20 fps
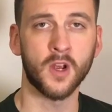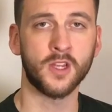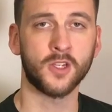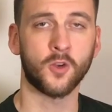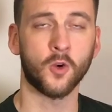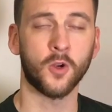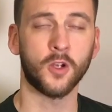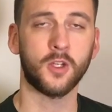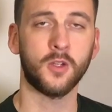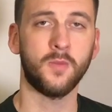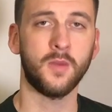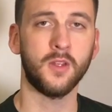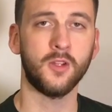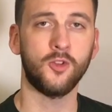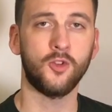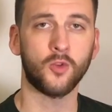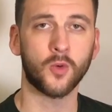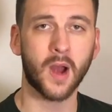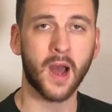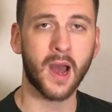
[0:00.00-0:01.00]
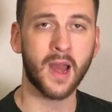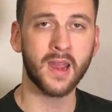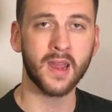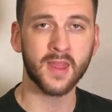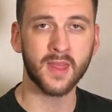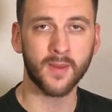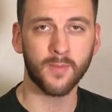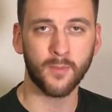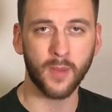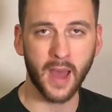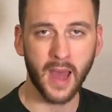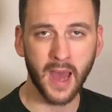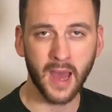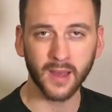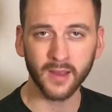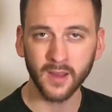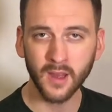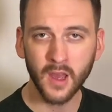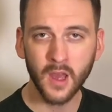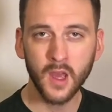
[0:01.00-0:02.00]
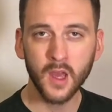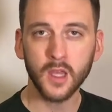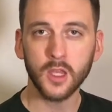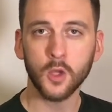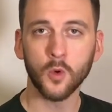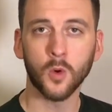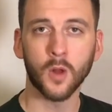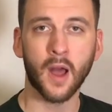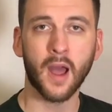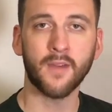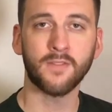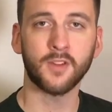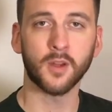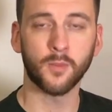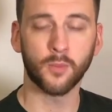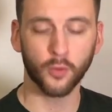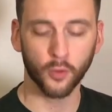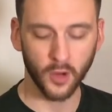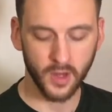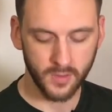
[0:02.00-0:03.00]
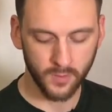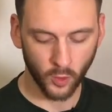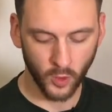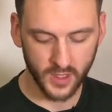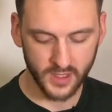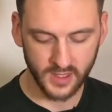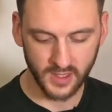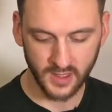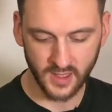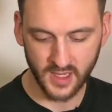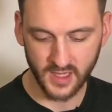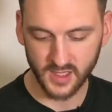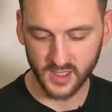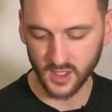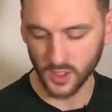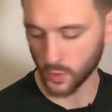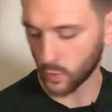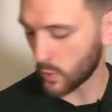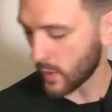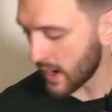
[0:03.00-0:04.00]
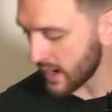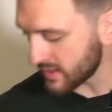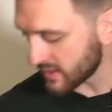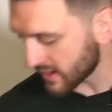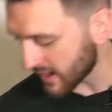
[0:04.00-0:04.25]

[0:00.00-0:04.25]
is going to be dry in the bag. You will have to pre-moisten this. The way that